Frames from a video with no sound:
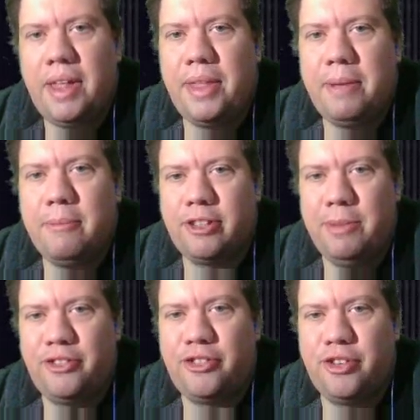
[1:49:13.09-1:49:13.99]
But that thing must have
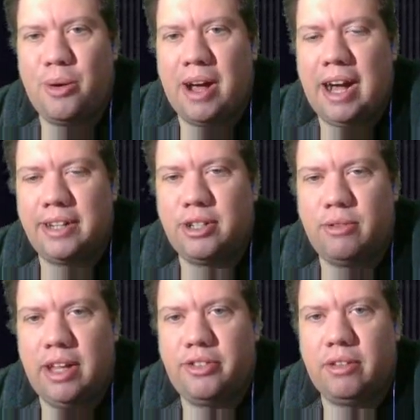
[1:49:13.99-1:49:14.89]
been so hot to
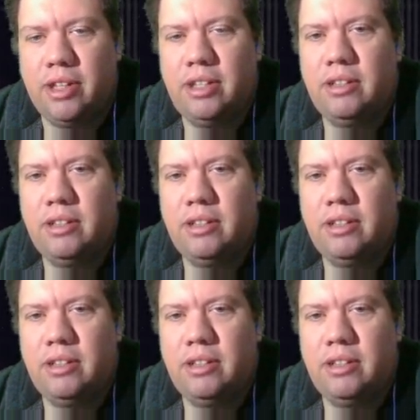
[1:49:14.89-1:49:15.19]
wrestle in.